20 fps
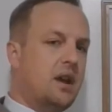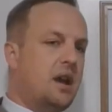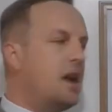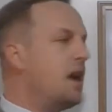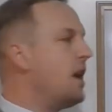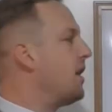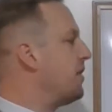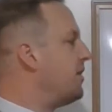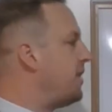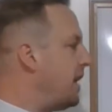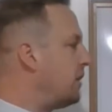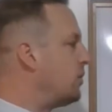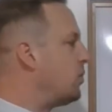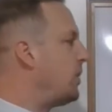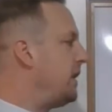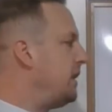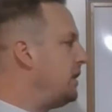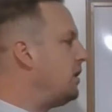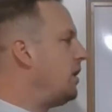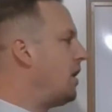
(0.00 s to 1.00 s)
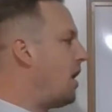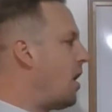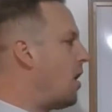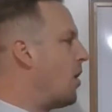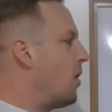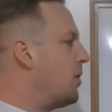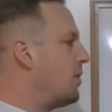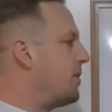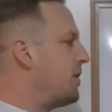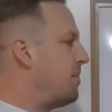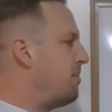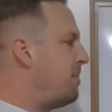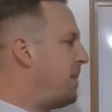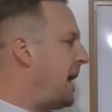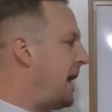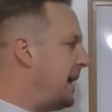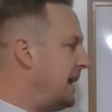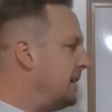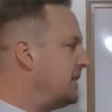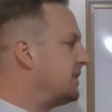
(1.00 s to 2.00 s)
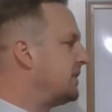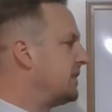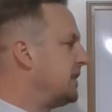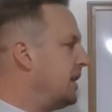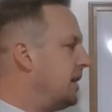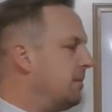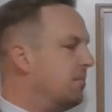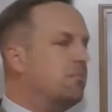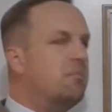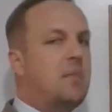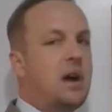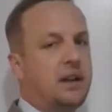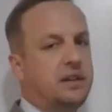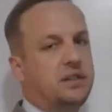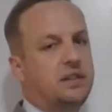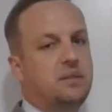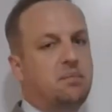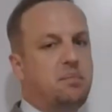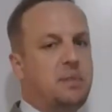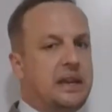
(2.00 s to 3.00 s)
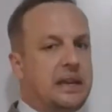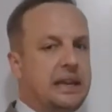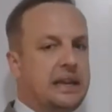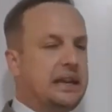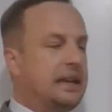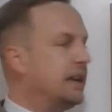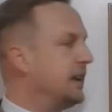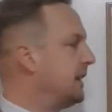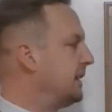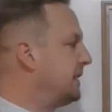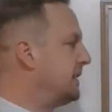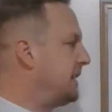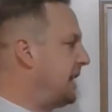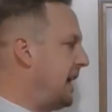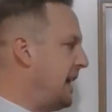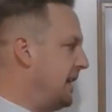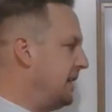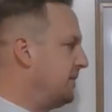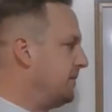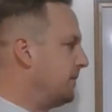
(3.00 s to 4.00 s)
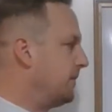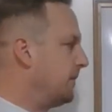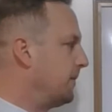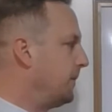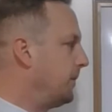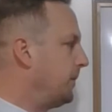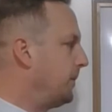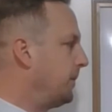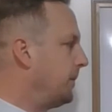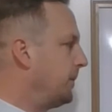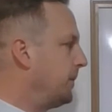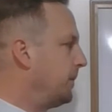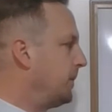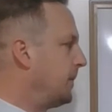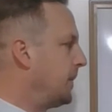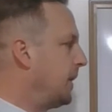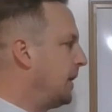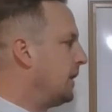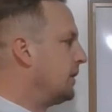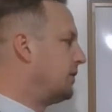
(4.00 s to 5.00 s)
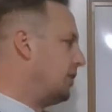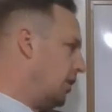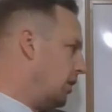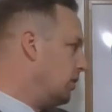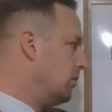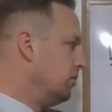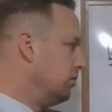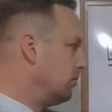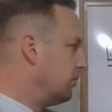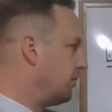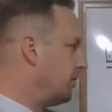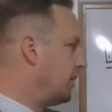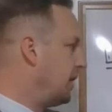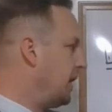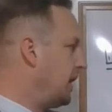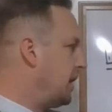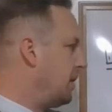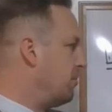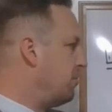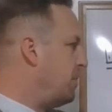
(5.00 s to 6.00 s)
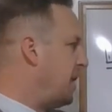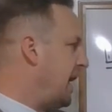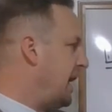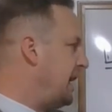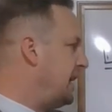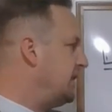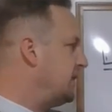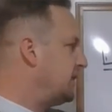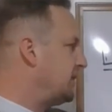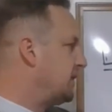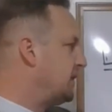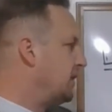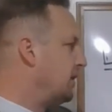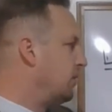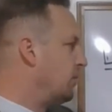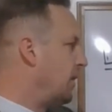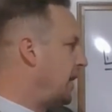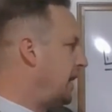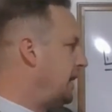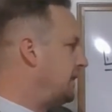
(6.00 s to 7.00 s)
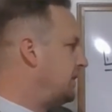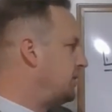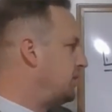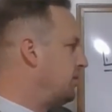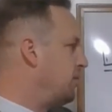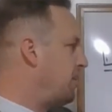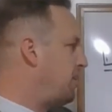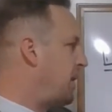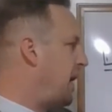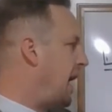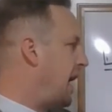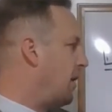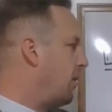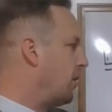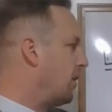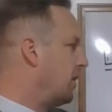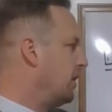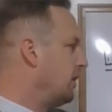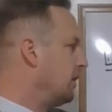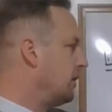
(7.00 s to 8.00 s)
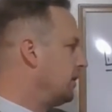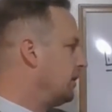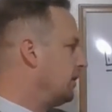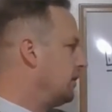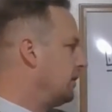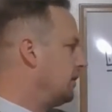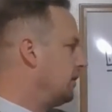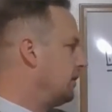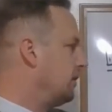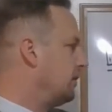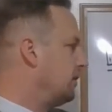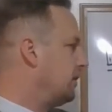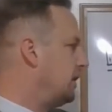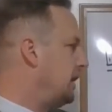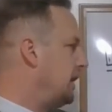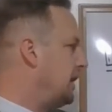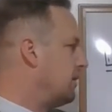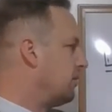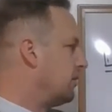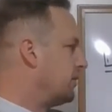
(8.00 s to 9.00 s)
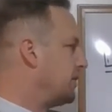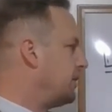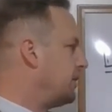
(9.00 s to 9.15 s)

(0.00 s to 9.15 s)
then we know the base must be 10. So base raised to a power equals a new